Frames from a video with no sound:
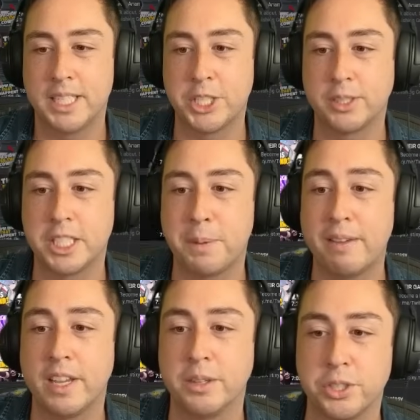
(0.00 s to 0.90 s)
sort this by
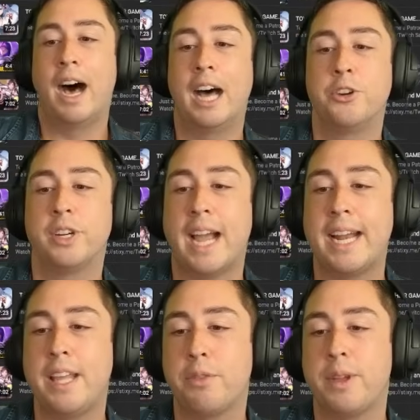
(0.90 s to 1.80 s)
views.
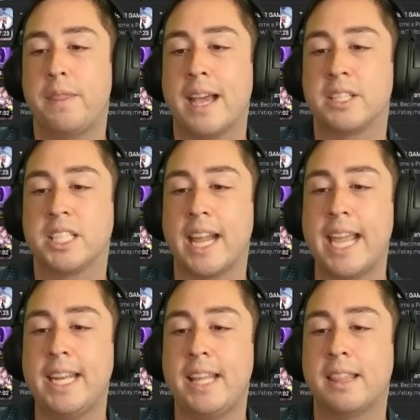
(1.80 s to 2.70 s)
193,000,
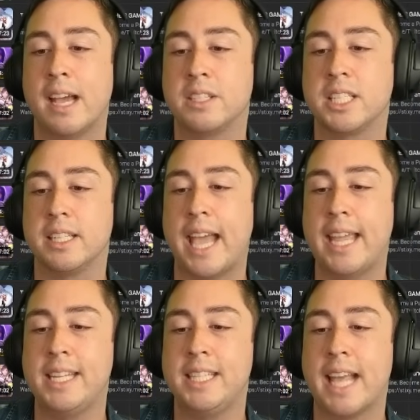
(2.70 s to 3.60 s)
80,000,
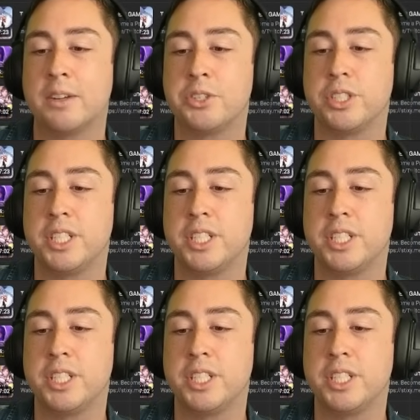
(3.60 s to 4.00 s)
80,000,